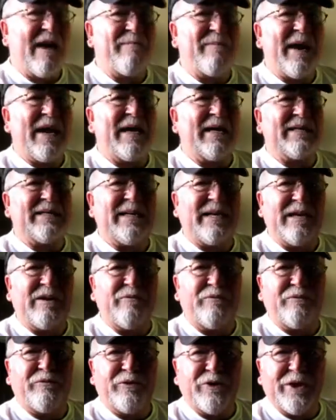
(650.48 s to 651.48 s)
made a
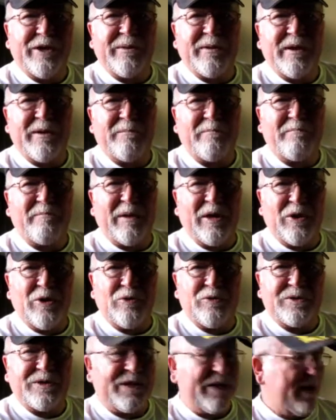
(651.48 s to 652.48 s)
10-foot
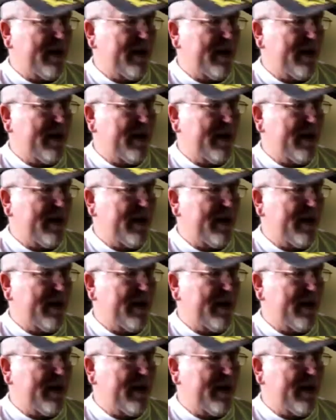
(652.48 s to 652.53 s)
boat